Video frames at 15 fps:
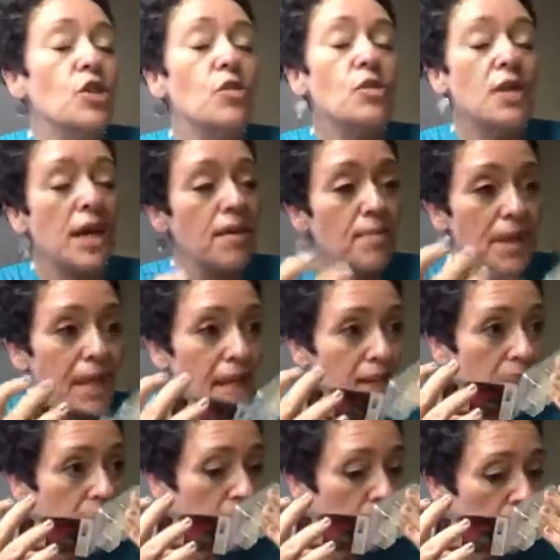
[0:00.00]
You tell
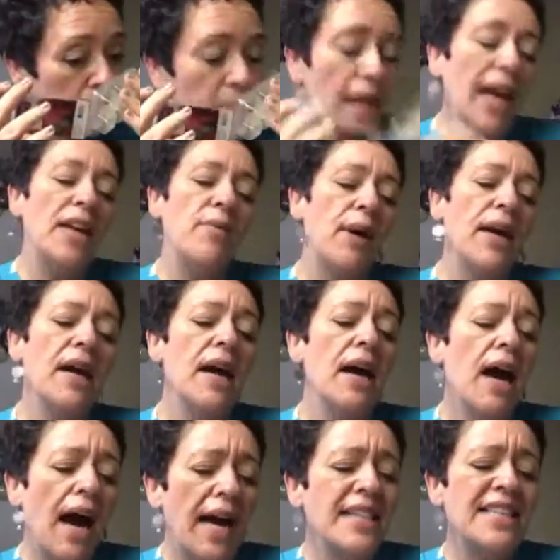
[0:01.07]
me. Anyway,
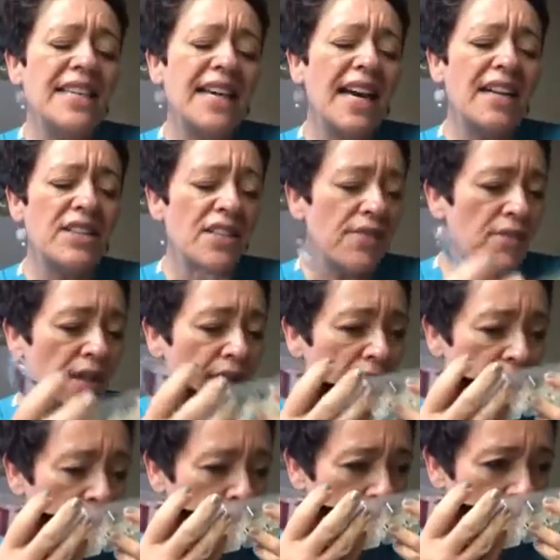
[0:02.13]
I did get some
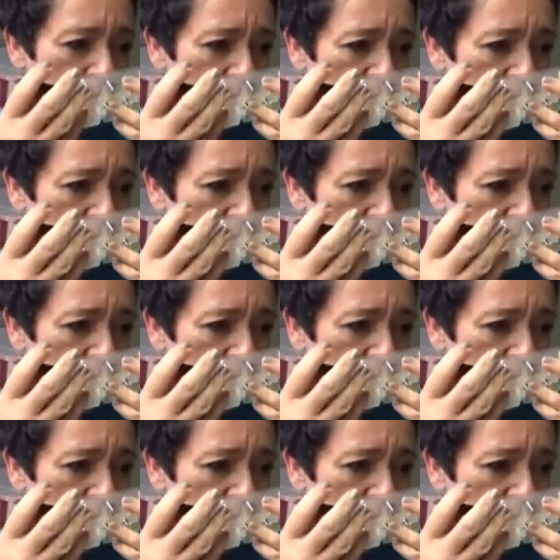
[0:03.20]
like a